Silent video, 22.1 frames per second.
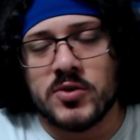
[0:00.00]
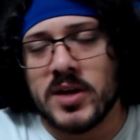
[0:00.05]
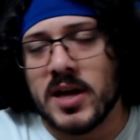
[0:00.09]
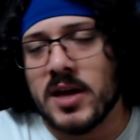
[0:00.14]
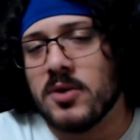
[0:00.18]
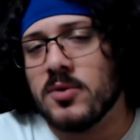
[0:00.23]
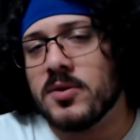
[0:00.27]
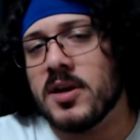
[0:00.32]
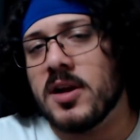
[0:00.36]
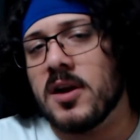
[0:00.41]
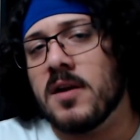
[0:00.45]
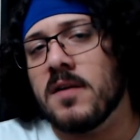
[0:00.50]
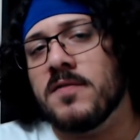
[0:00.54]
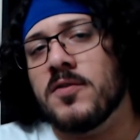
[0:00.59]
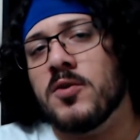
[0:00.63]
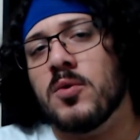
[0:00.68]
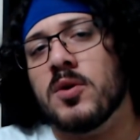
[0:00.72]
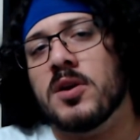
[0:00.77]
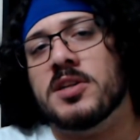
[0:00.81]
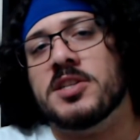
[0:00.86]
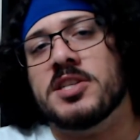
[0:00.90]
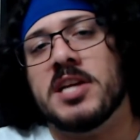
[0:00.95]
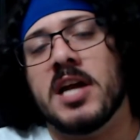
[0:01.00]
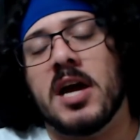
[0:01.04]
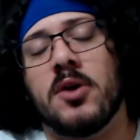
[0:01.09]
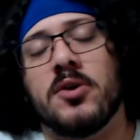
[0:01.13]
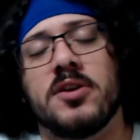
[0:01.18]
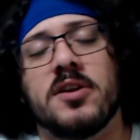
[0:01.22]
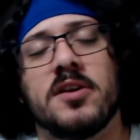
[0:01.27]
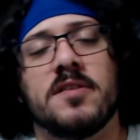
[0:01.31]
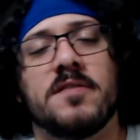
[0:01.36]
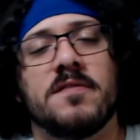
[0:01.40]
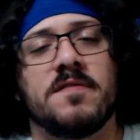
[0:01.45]
I don't care if you are Chow
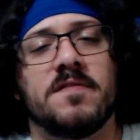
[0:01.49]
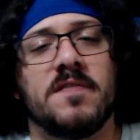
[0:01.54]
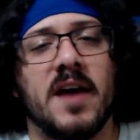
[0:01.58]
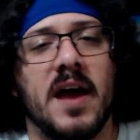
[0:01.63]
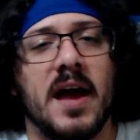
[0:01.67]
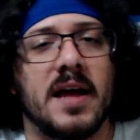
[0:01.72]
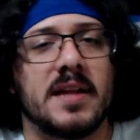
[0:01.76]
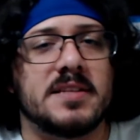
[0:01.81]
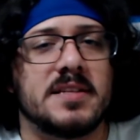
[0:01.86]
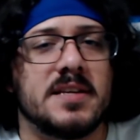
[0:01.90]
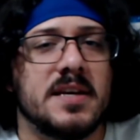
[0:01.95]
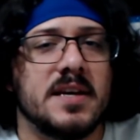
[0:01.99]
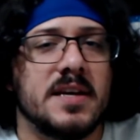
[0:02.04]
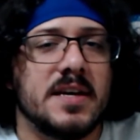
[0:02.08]
Yun-fat,